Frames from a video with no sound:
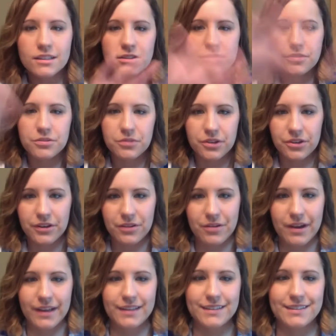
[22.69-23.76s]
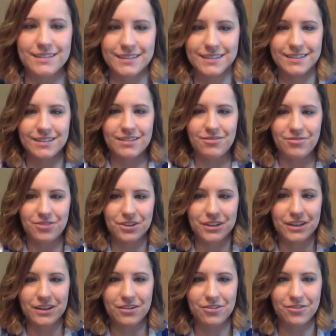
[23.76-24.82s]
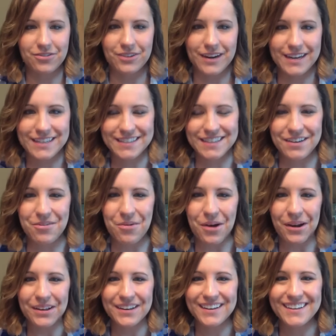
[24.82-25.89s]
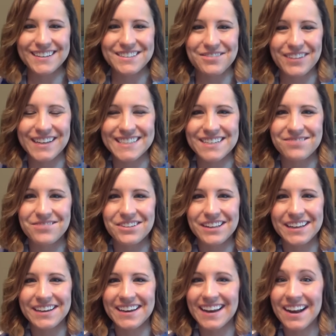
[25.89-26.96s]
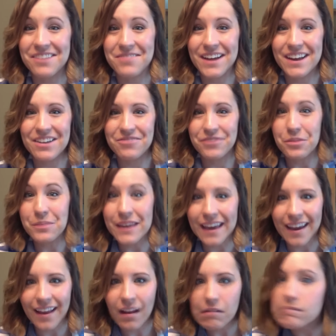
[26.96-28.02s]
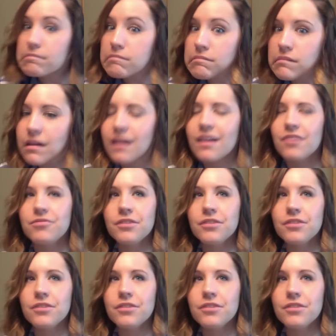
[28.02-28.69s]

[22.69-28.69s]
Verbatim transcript: Also, if you're wondering why this is a really crazy quality, it's because I'm filming it on my filming it, ooh,